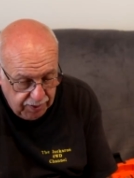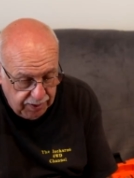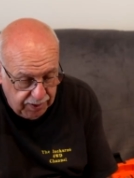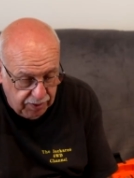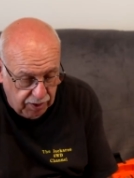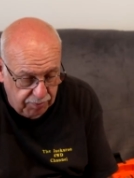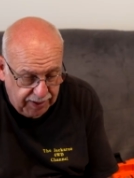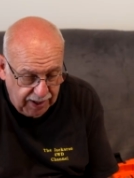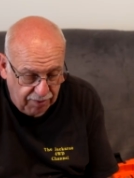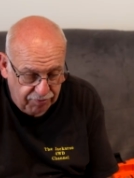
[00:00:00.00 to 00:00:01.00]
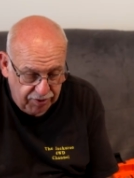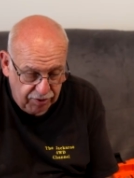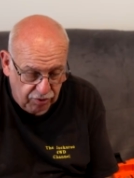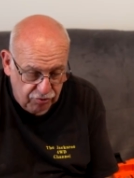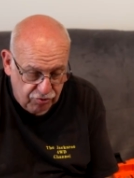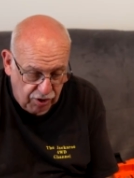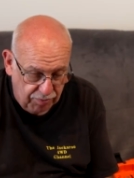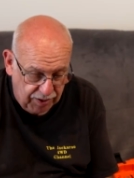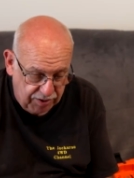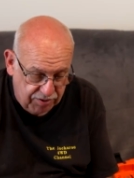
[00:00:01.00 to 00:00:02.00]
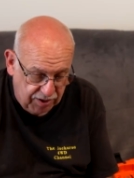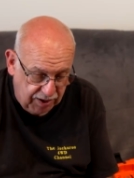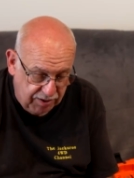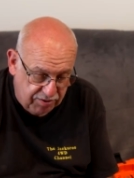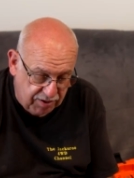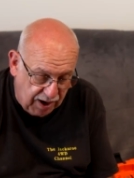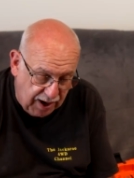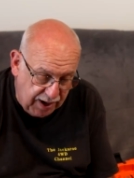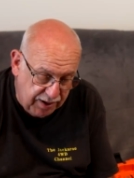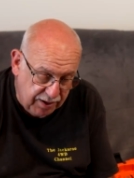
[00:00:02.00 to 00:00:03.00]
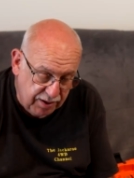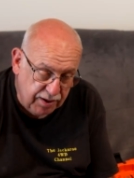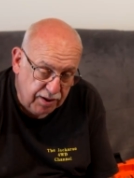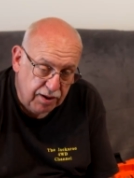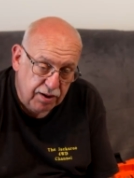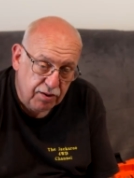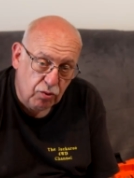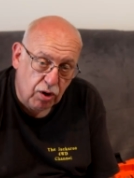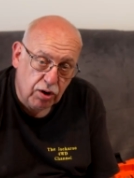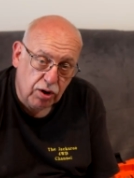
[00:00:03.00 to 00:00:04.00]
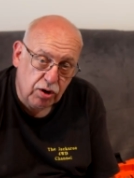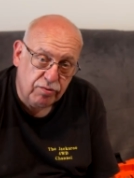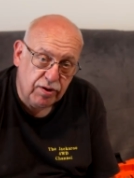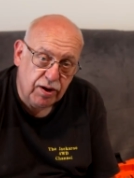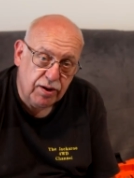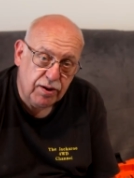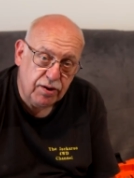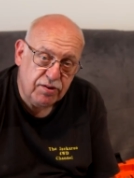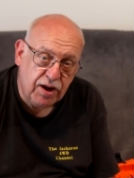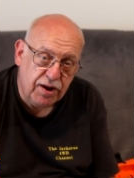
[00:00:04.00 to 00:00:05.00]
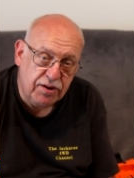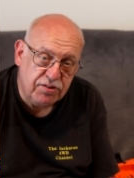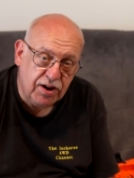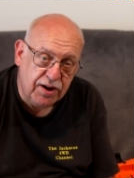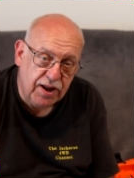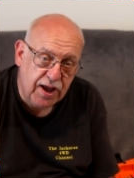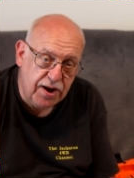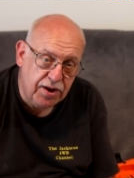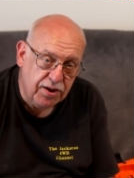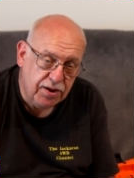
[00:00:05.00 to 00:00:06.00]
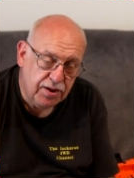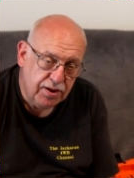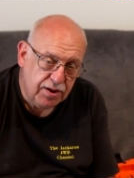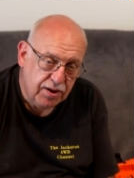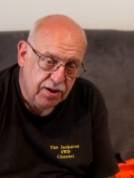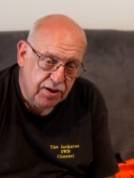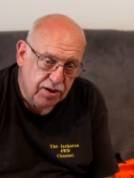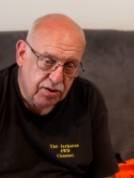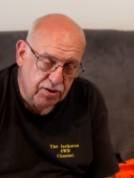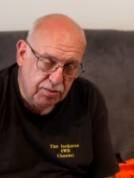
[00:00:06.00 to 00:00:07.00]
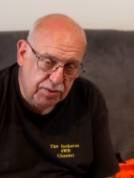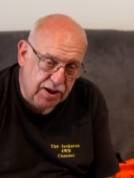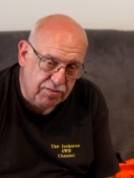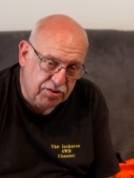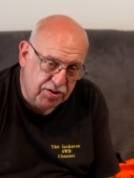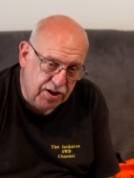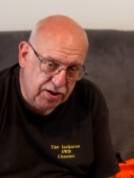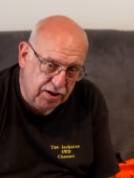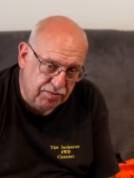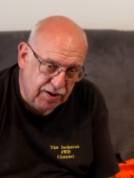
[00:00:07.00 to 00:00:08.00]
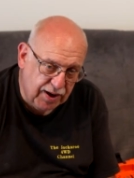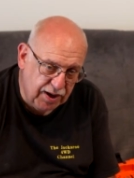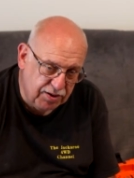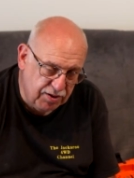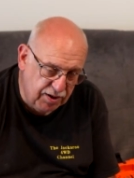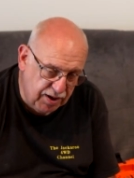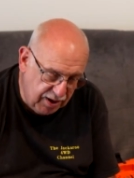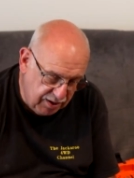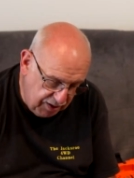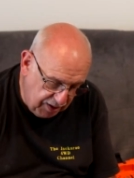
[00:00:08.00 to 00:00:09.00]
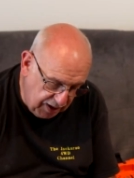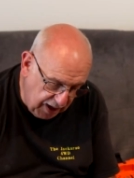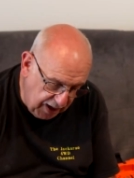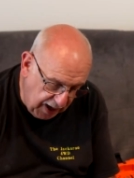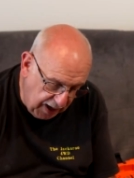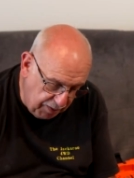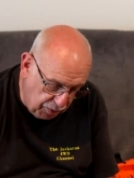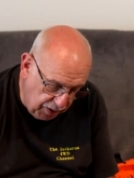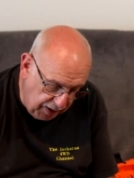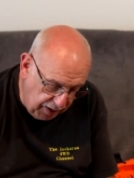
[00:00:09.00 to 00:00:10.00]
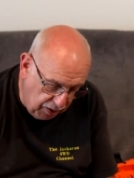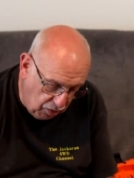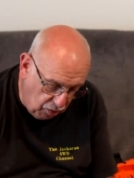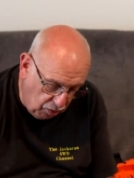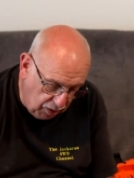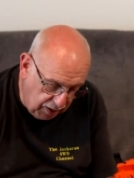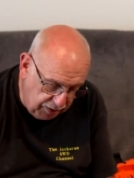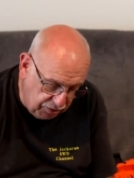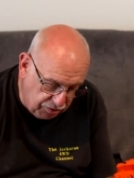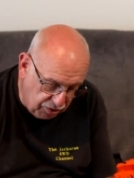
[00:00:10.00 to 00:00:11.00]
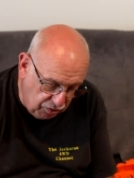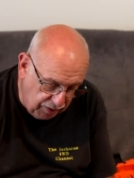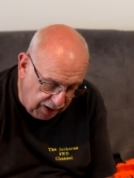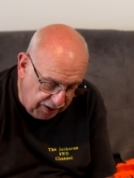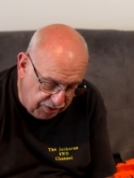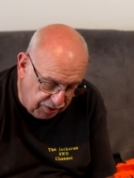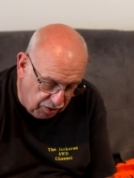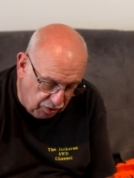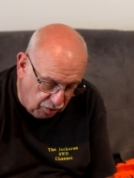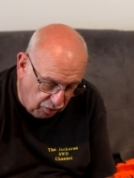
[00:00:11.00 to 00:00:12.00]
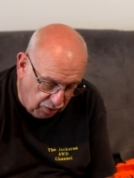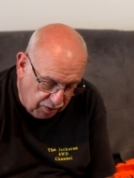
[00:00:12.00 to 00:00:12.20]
Now you've got to be careful you don't drop this inside the rocker cover, inside the cylinder head, because it will be devastating if that gets in there. You get that and put it in the hole and you screw that into the hole.